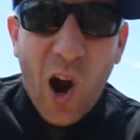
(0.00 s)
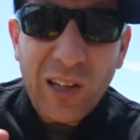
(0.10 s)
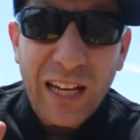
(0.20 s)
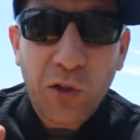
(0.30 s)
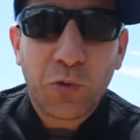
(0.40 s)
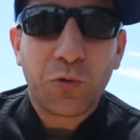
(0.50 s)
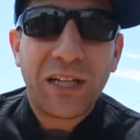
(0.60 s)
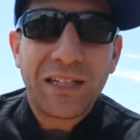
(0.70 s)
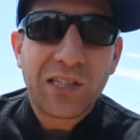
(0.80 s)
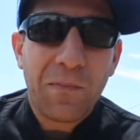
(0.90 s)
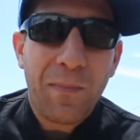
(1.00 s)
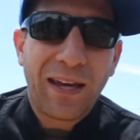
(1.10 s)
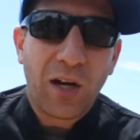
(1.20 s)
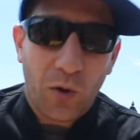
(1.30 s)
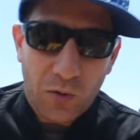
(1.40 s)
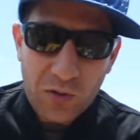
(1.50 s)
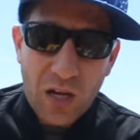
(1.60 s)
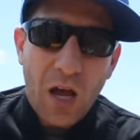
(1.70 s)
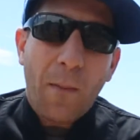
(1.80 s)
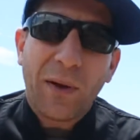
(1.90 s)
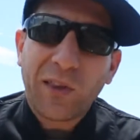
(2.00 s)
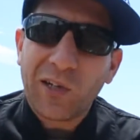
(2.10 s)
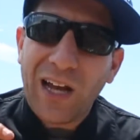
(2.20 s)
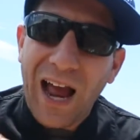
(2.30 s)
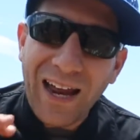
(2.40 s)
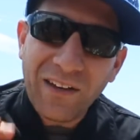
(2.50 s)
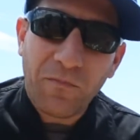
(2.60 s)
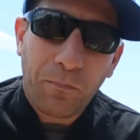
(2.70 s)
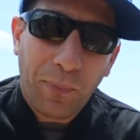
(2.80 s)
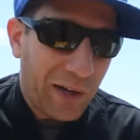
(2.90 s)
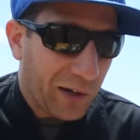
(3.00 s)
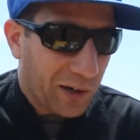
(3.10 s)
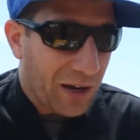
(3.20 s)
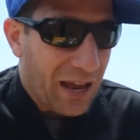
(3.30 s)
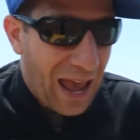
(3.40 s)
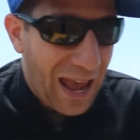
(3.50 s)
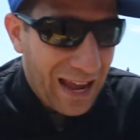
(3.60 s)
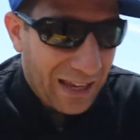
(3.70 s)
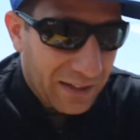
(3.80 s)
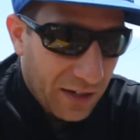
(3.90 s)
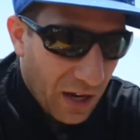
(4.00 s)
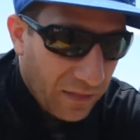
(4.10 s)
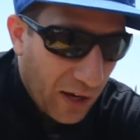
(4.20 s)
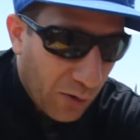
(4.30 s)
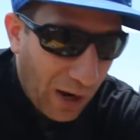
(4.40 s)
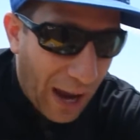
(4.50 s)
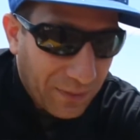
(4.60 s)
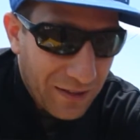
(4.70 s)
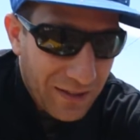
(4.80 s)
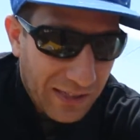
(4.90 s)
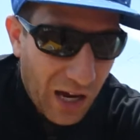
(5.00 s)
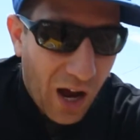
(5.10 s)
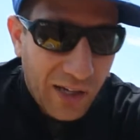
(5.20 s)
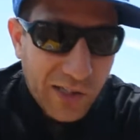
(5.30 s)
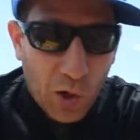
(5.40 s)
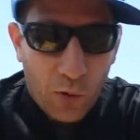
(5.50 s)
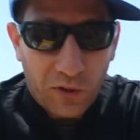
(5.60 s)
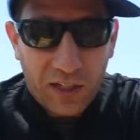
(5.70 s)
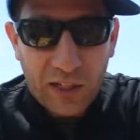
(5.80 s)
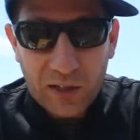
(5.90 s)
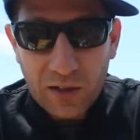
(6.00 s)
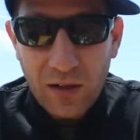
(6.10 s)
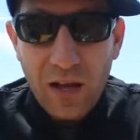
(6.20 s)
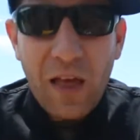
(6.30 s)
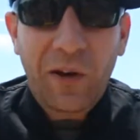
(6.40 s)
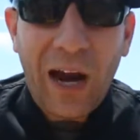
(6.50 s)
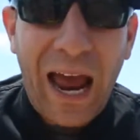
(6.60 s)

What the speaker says: are like green tomatoes, but they're kind of bitter, and they're wrapped in this husk over here. They're